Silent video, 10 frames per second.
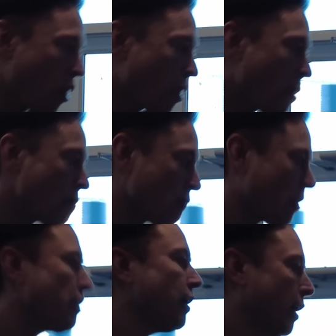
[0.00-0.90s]
their
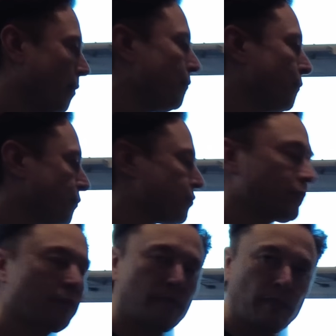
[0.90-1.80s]
yeah. shape?
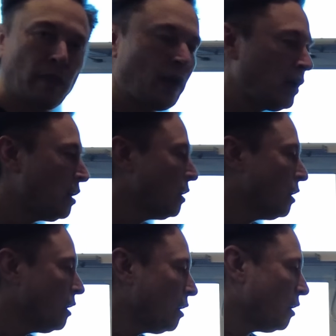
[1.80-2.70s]
Or what was the
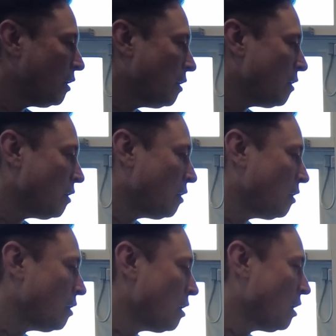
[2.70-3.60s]
thought process there?
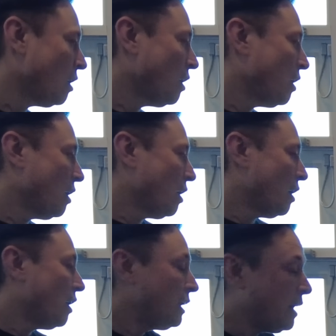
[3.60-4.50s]

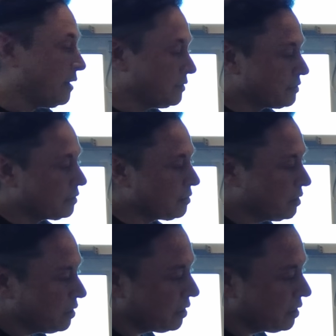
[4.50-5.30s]
Yeah, so